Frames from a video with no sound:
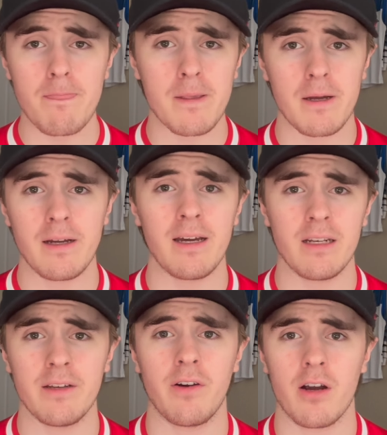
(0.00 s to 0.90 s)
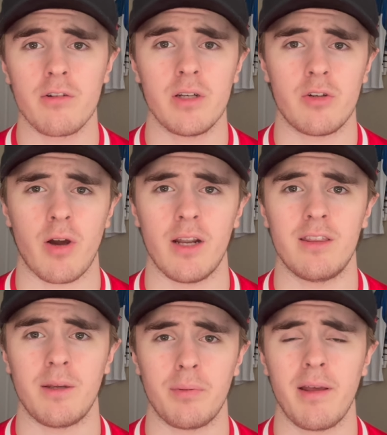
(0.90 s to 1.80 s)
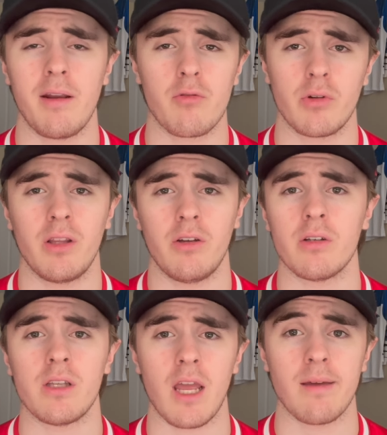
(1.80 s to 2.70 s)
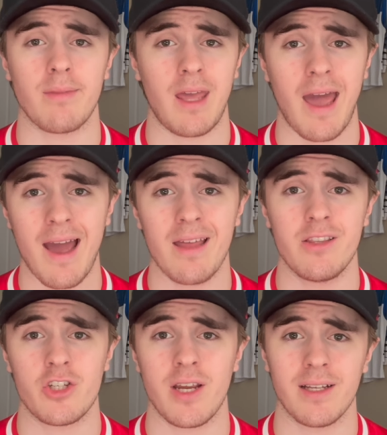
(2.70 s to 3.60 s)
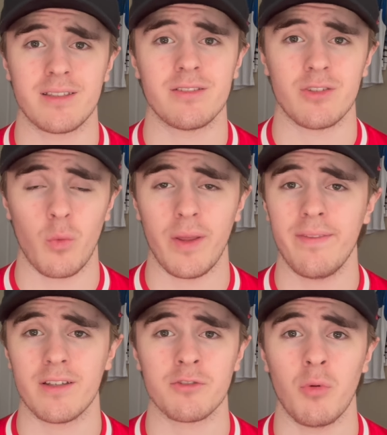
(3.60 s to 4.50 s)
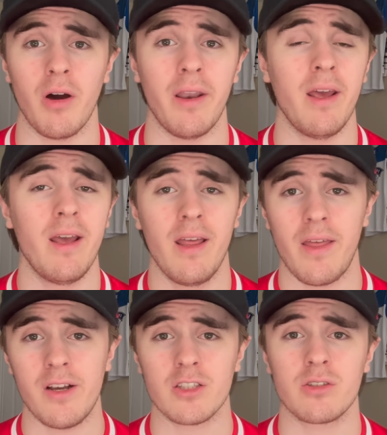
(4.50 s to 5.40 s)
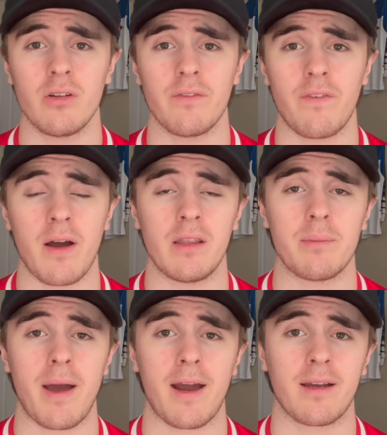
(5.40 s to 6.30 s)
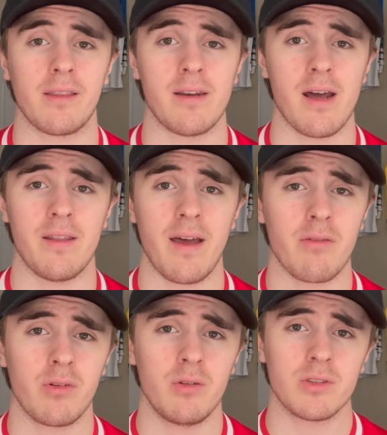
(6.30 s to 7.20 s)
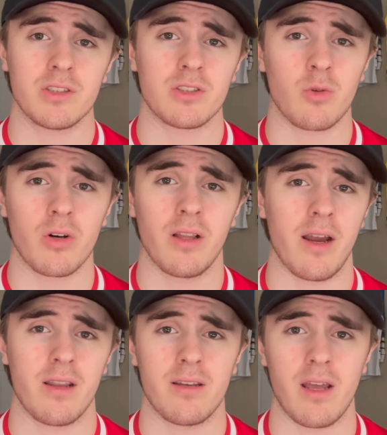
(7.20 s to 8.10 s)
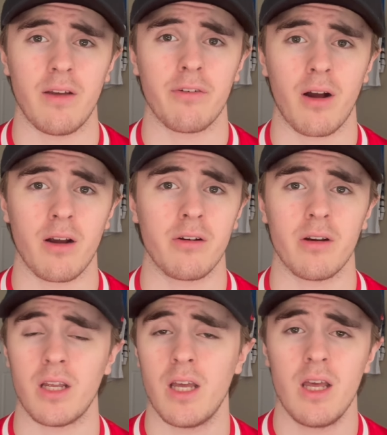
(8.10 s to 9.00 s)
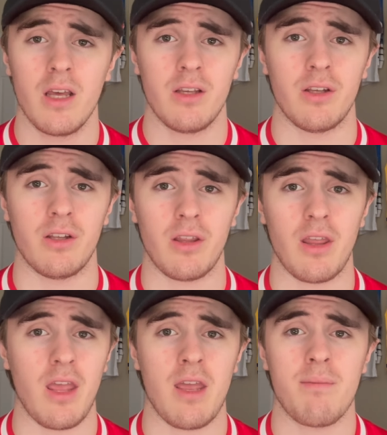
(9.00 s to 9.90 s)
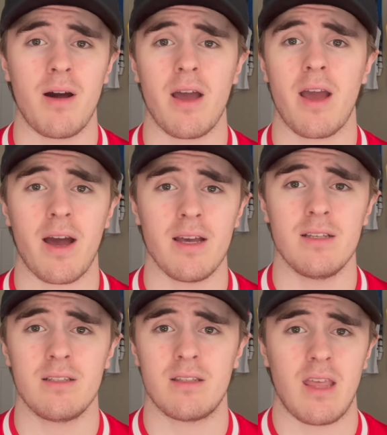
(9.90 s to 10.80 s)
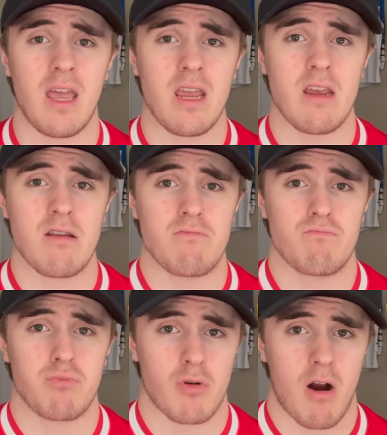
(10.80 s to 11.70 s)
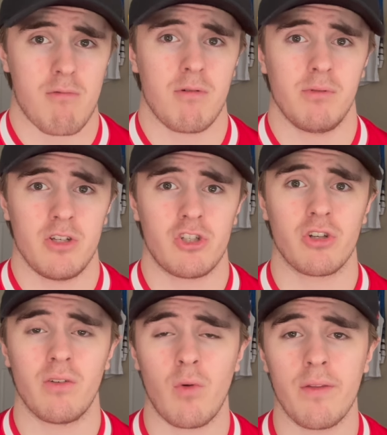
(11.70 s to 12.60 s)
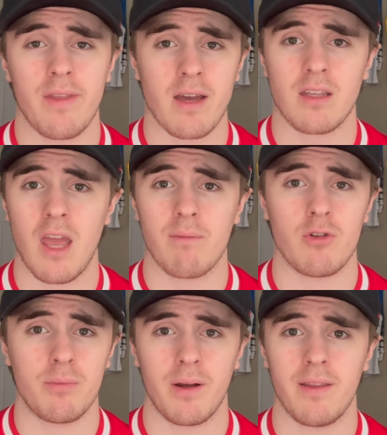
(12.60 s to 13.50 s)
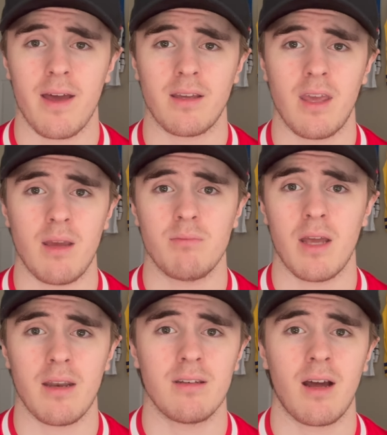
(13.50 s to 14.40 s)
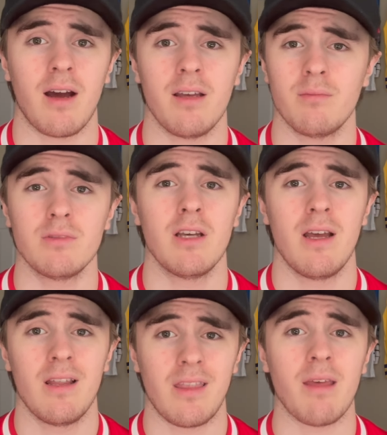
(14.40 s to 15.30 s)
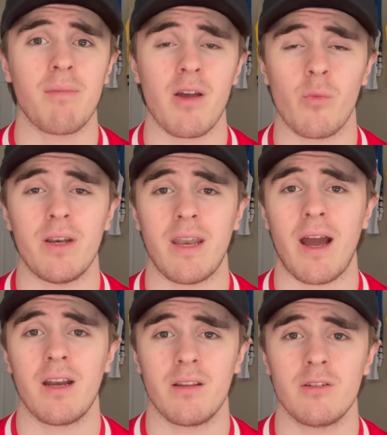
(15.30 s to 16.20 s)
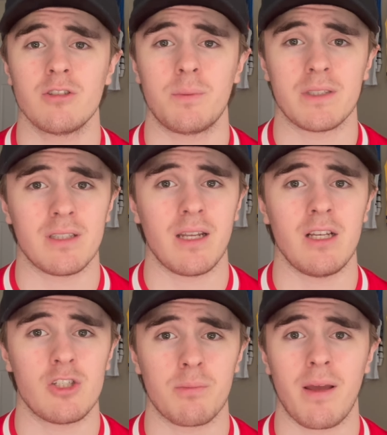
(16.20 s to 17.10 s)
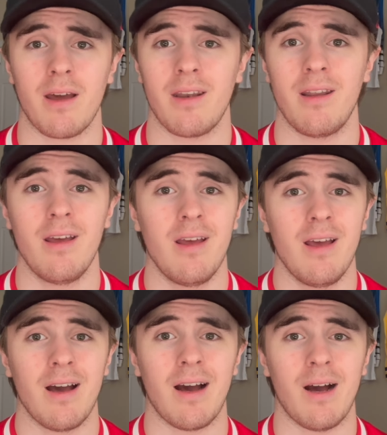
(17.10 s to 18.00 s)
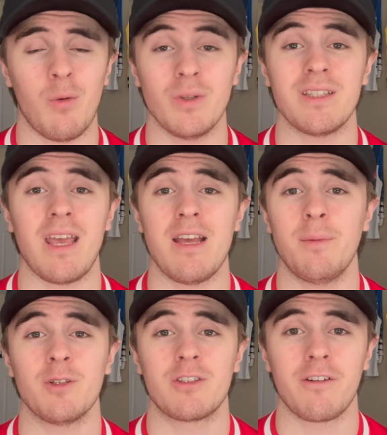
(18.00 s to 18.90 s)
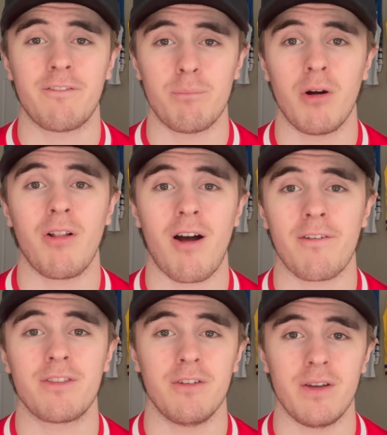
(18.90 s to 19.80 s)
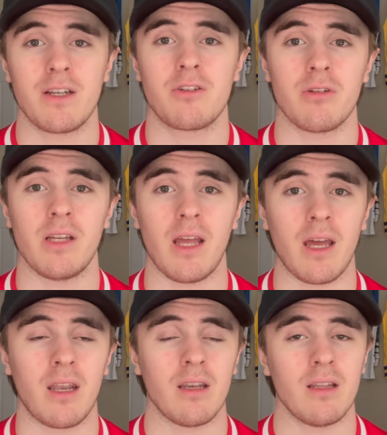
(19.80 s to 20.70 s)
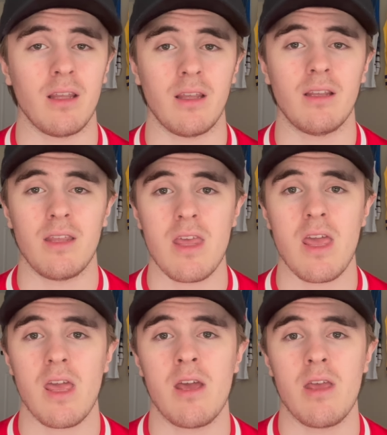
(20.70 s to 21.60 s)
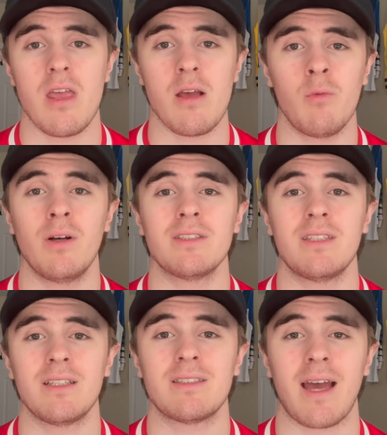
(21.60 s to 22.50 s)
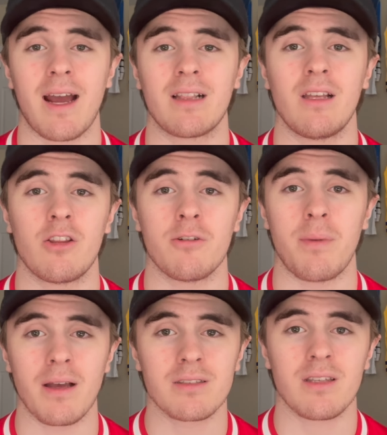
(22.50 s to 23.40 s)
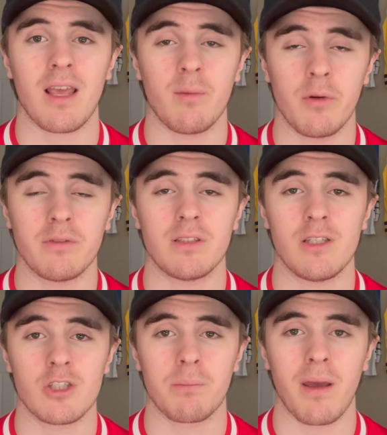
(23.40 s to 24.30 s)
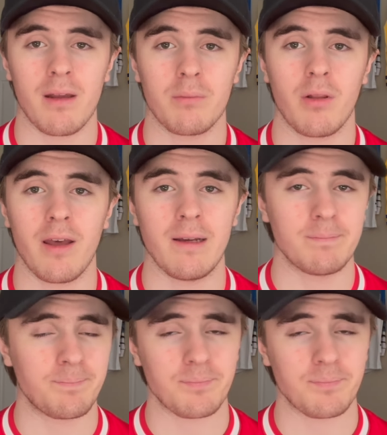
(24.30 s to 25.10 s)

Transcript: I got to give Hungary credit. They played a really good game. They had the chances to win this one. They just couldn't find the back of the net. And that really was the storyline of the day for Hungary. In my eyes, they probably should have won that game. If you play that game 10 times, they might win 9 of those. But tonight, Japan was able to pull off the victory. And it wasn't exactly their best game we've seen Japan play.